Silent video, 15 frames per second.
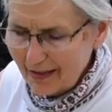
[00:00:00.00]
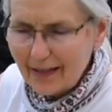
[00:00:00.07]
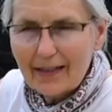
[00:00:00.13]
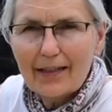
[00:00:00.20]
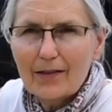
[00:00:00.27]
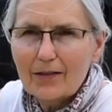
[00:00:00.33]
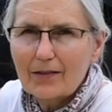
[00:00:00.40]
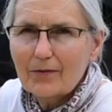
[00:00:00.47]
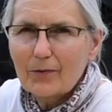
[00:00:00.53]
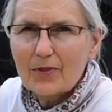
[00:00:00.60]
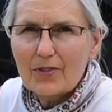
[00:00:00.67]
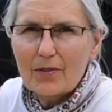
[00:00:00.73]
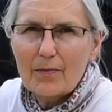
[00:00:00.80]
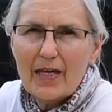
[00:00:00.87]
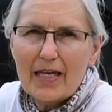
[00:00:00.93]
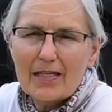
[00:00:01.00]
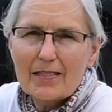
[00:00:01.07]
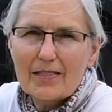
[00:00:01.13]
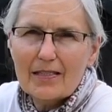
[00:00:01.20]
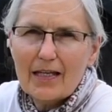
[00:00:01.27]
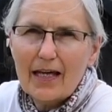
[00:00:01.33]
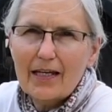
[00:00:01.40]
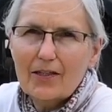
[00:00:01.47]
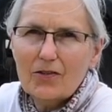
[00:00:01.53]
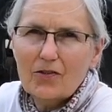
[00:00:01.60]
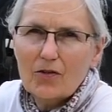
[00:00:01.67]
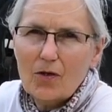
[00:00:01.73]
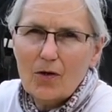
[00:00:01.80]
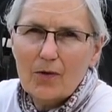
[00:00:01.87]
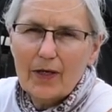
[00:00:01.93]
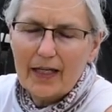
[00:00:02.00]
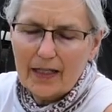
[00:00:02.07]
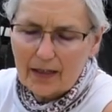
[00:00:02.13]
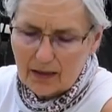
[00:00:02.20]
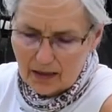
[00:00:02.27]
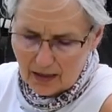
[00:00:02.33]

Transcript: it was a mess. I had to throw away.